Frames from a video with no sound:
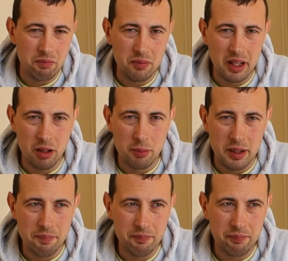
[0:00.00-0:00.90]
little
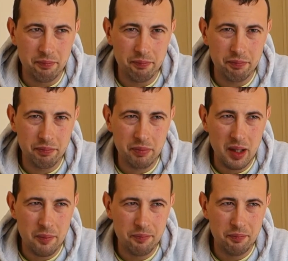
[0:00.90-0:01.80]
bit
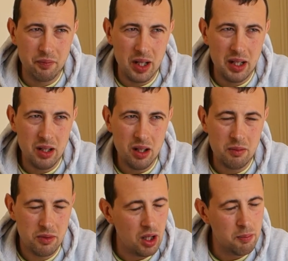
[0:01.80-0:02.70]

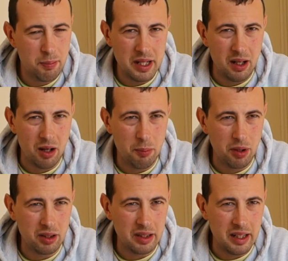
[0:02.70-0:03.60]
not bitter, but